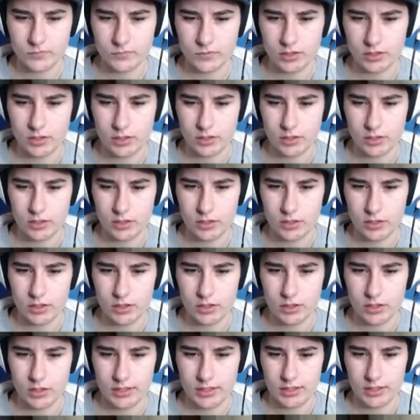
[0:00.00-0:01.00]
I should go
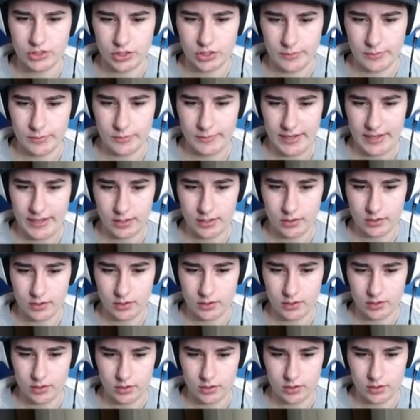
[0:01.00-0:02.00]
back. Where
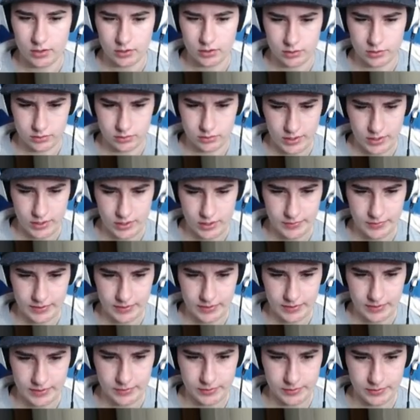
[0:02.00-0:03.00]
can you play with?
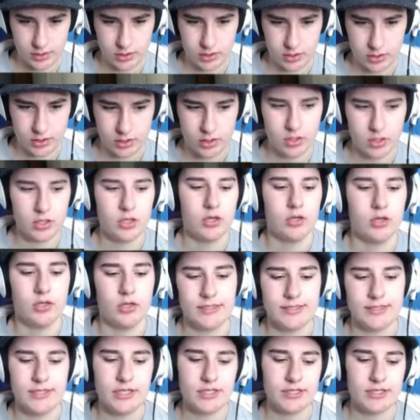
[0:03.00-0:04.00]
Seriously?
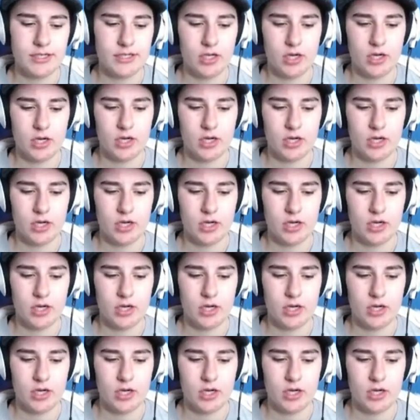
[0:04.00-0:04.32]
Alright.